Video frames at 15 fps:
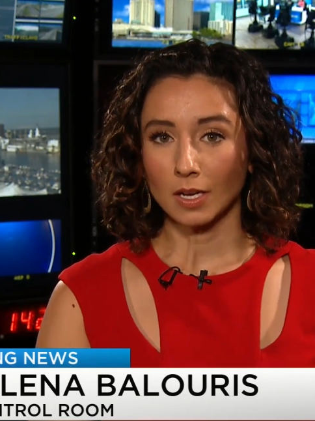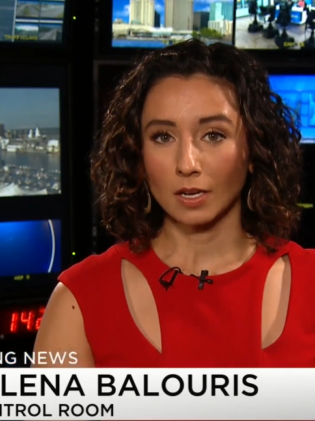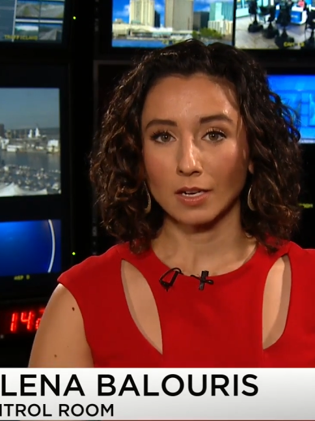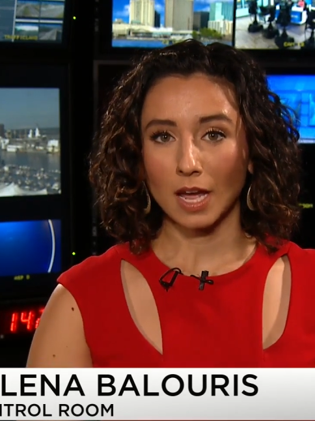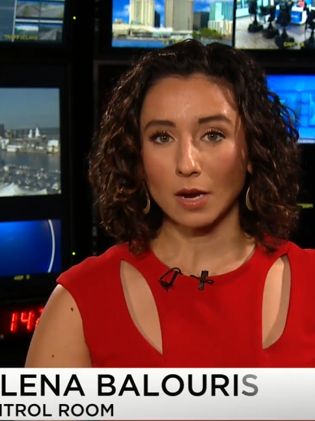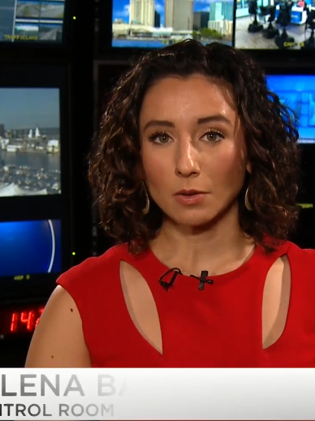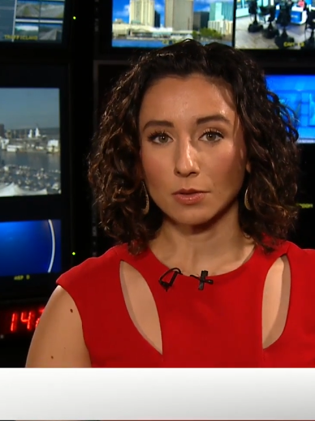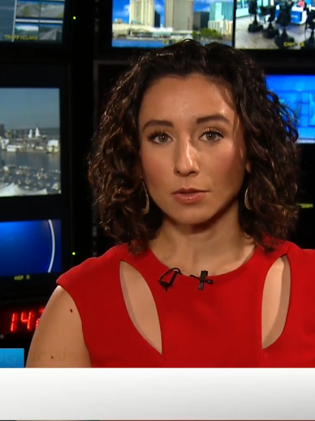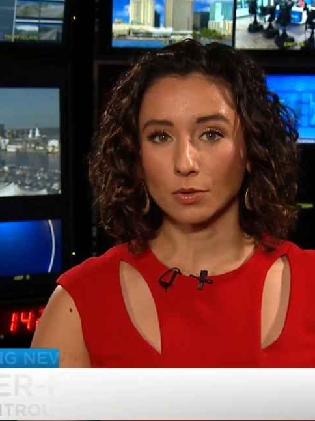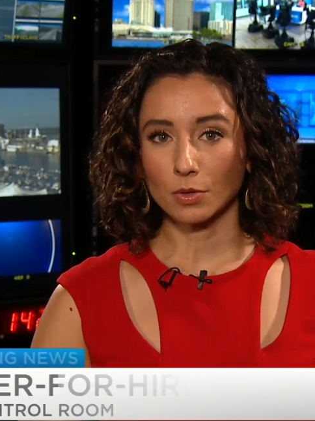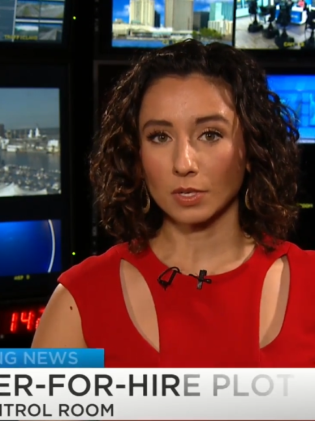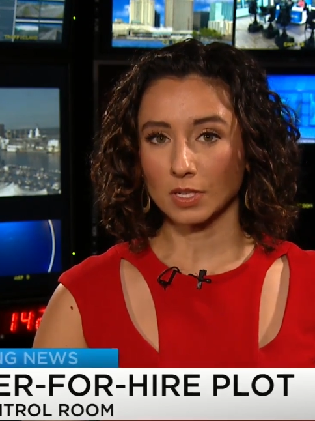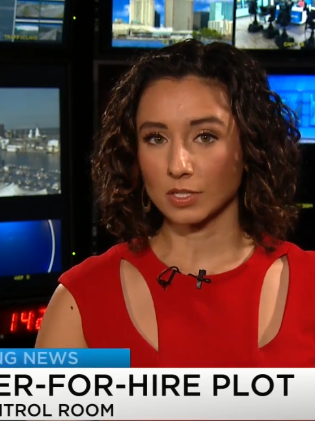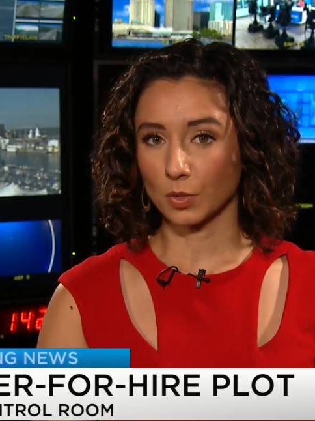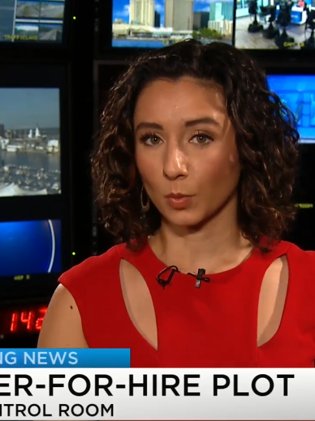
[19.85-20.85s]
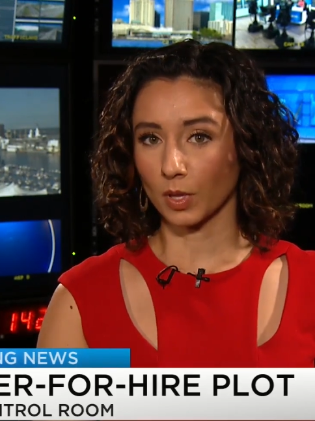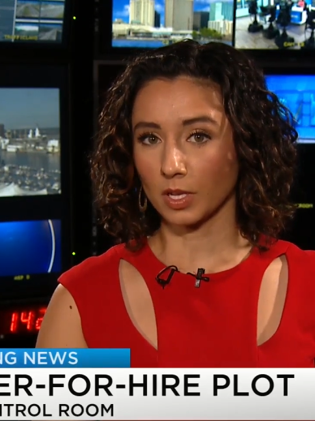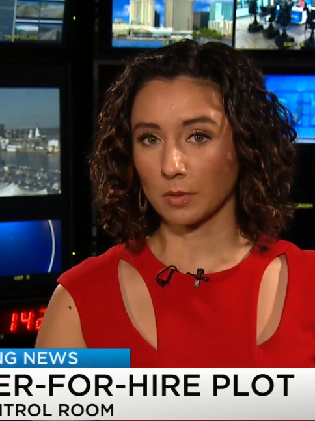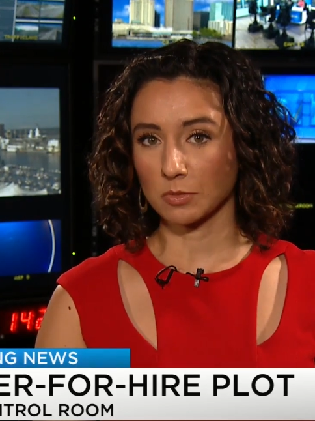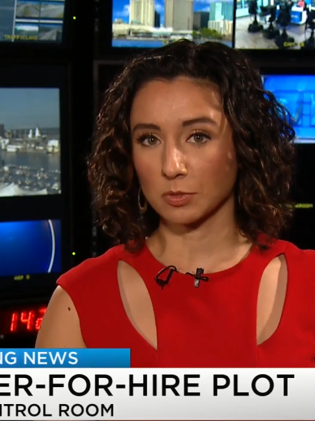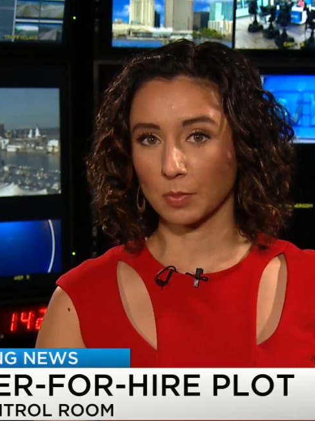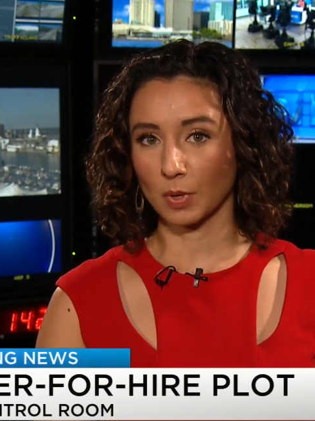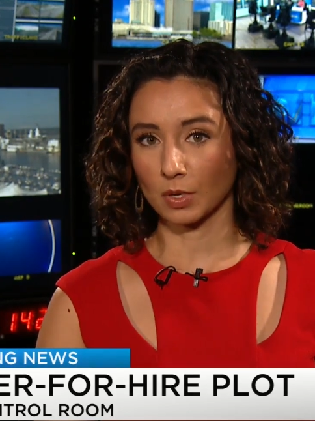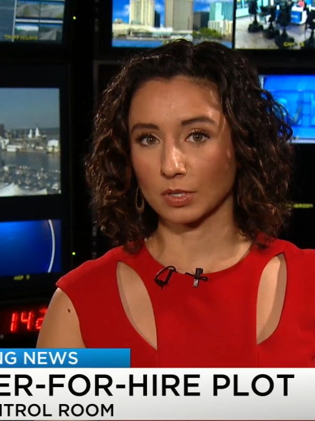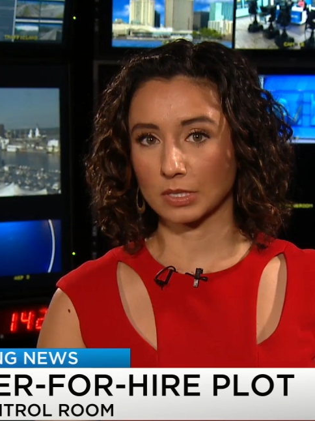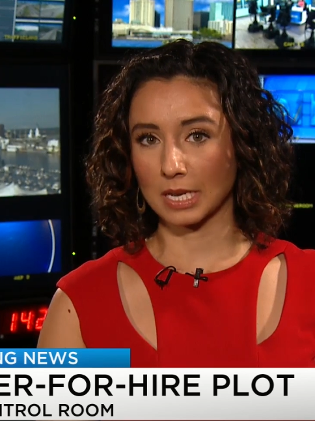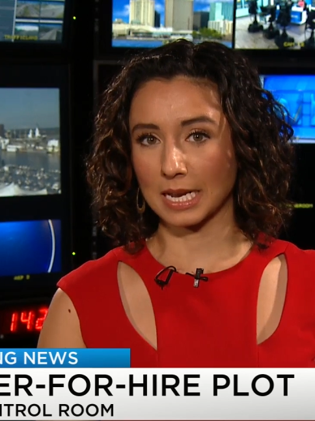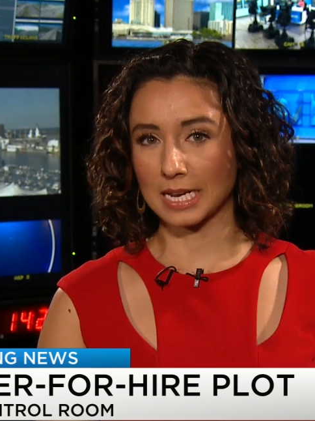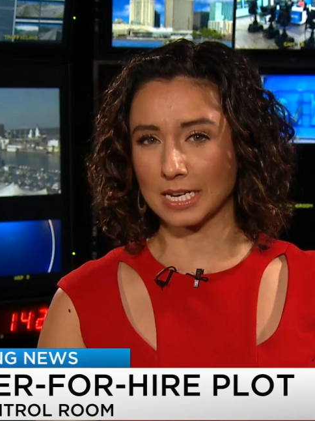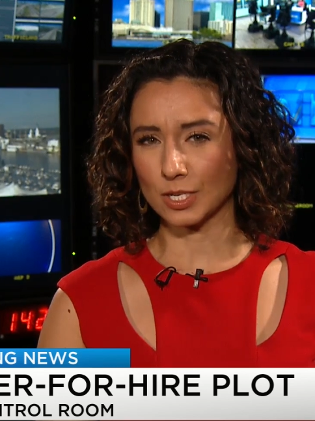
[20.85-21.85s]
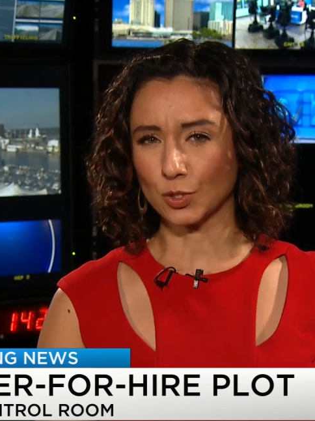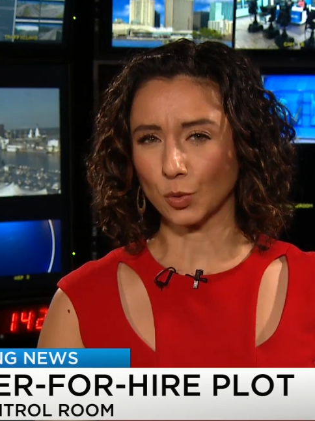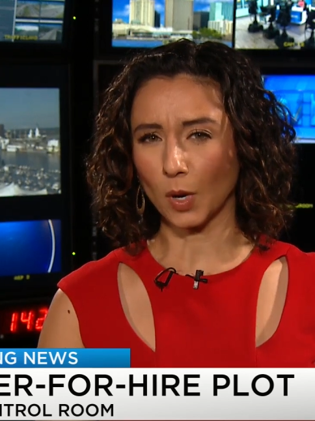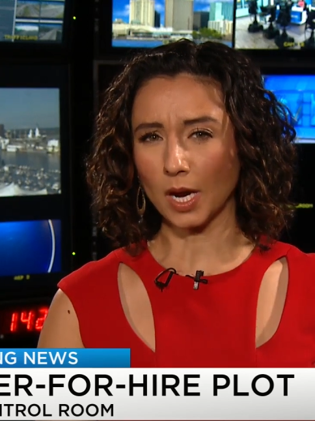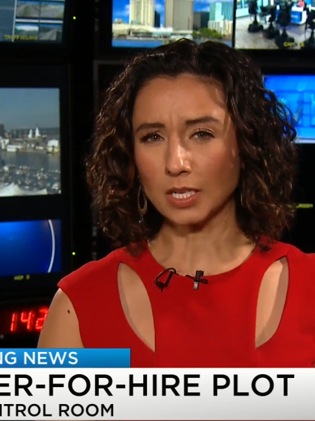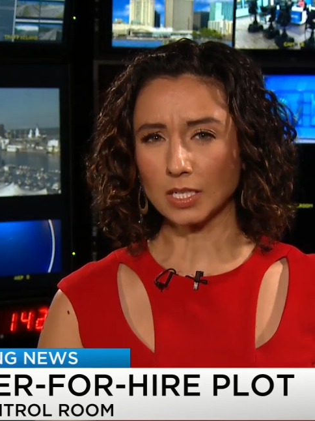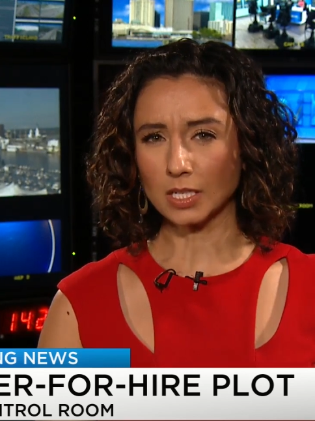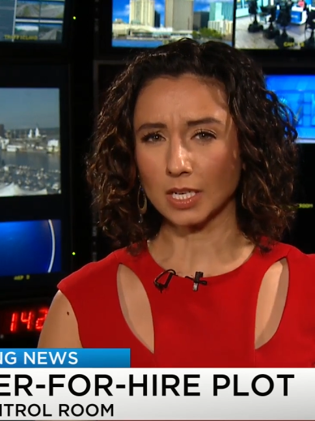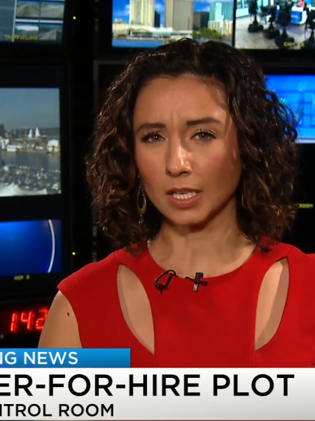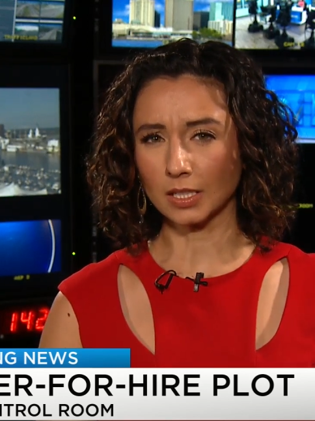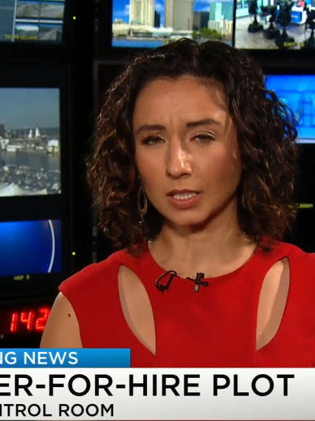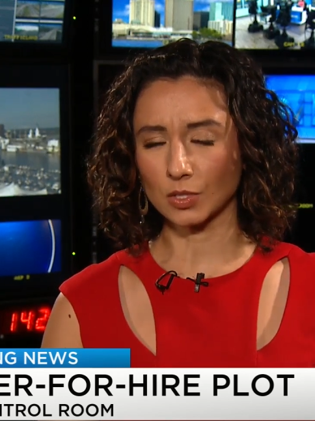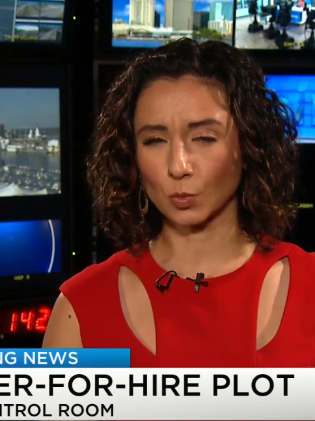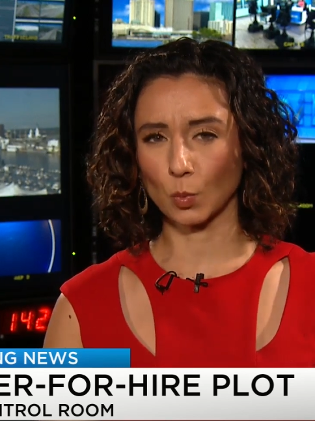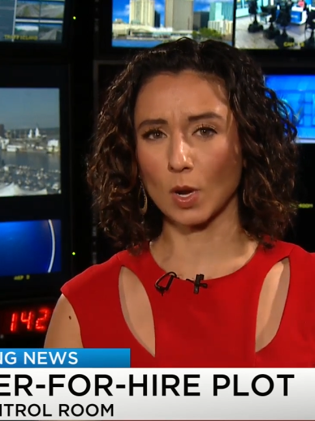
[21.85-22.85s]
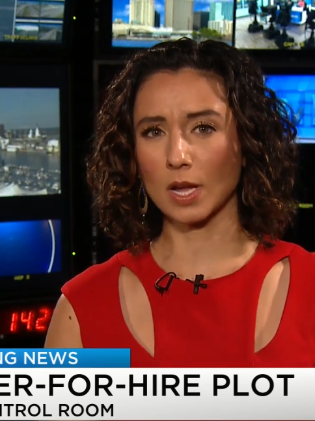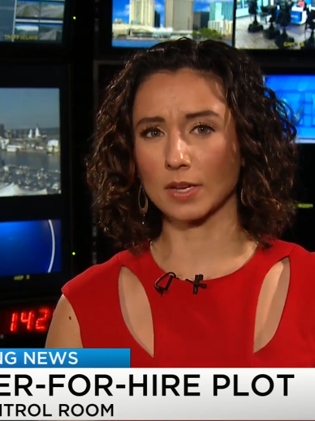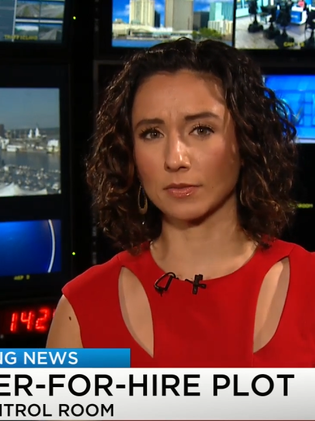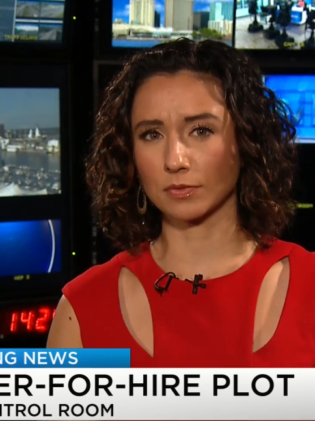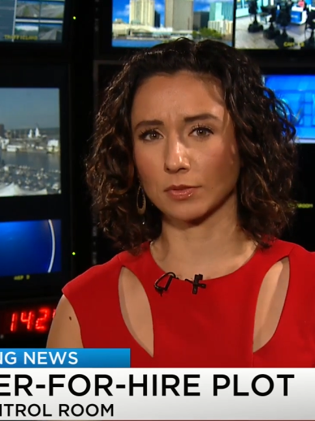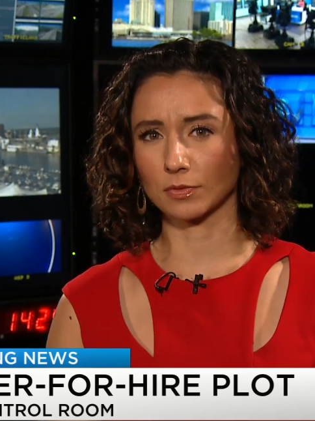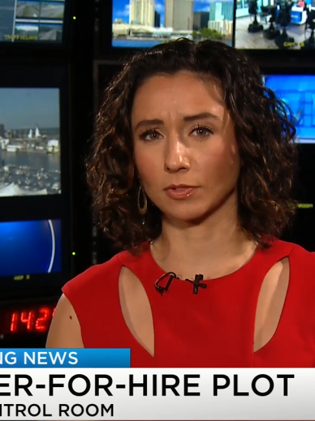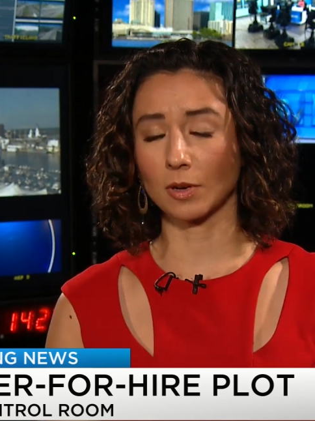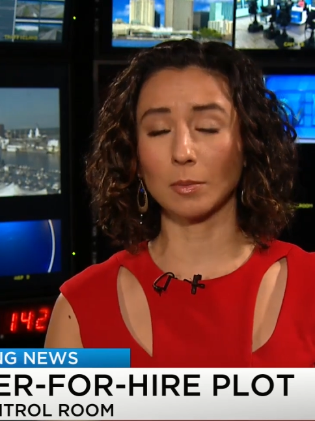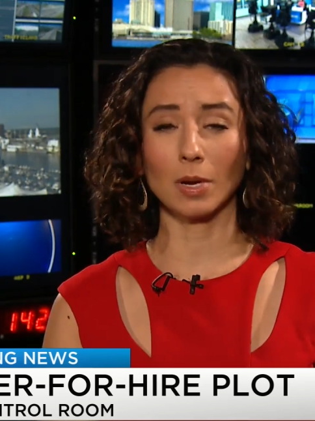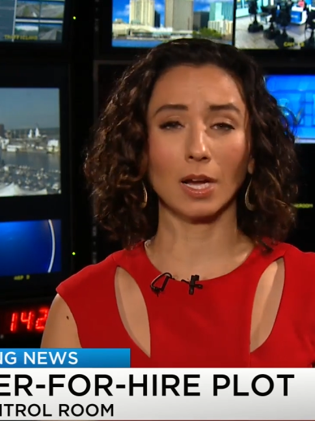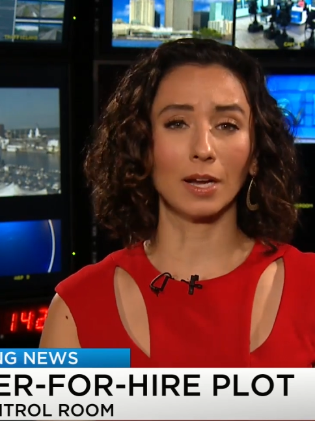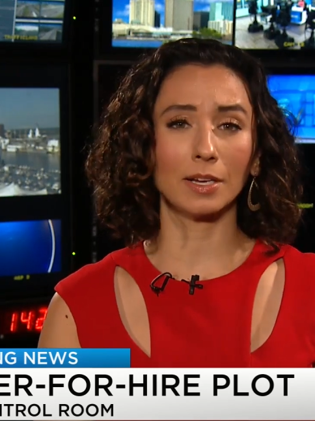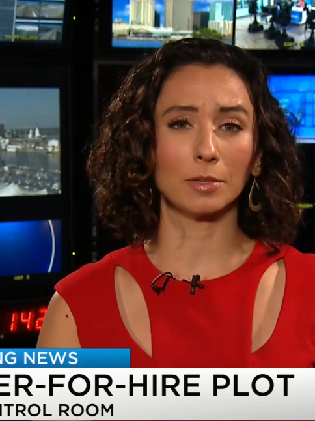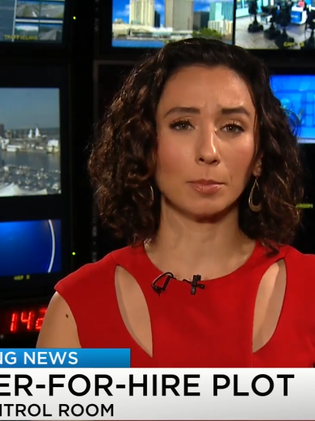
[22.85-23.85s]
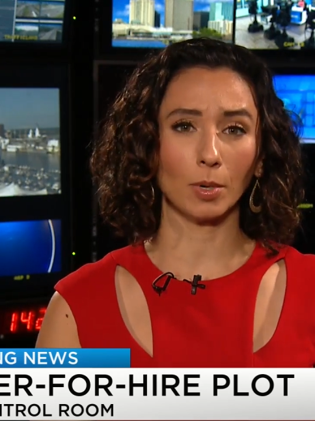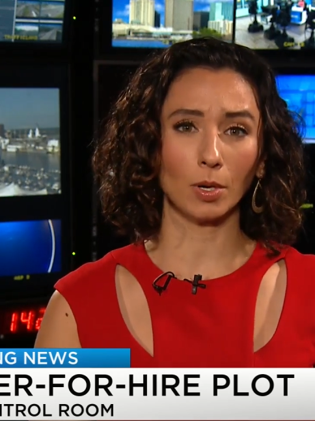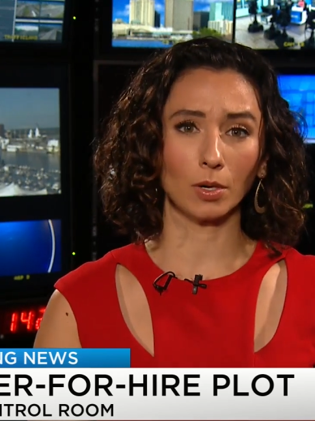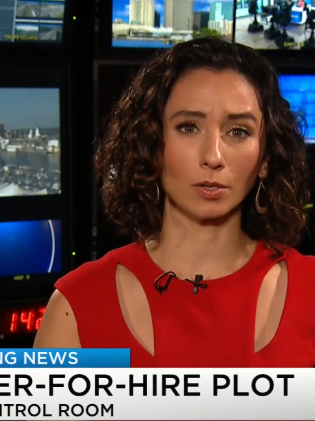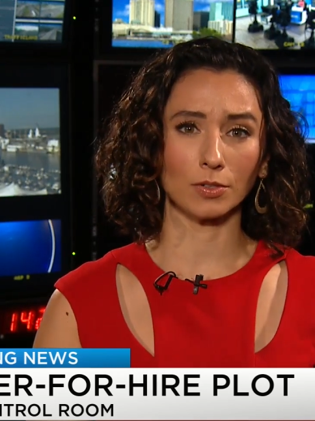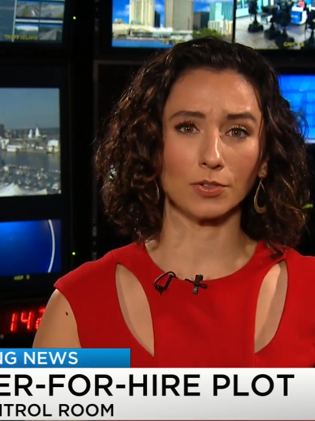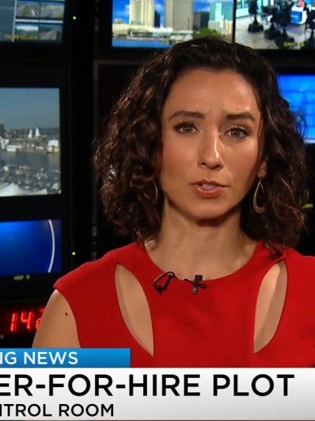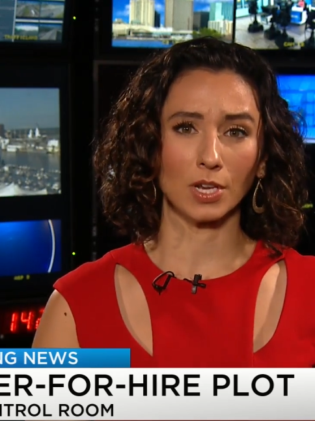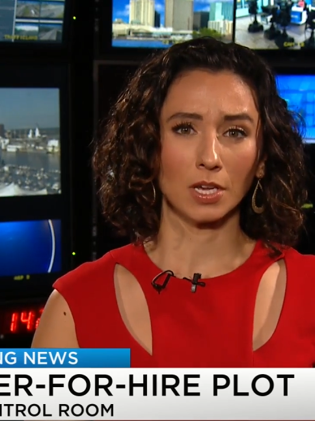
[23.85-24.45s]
Now authorities in Williamsburg say he tried to kill his wife from behind bars.